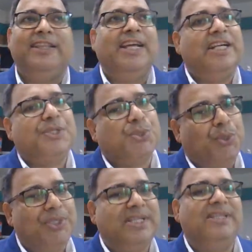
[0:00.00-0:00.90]
that
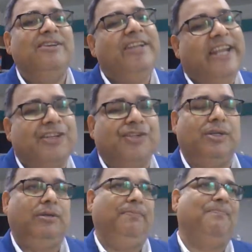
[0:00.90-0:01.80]
shows it the
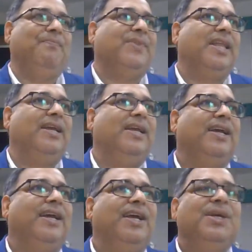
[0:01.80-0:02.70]
direction.
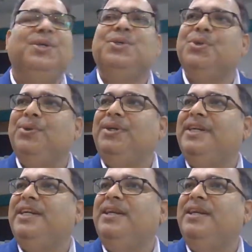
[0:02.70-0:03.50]
So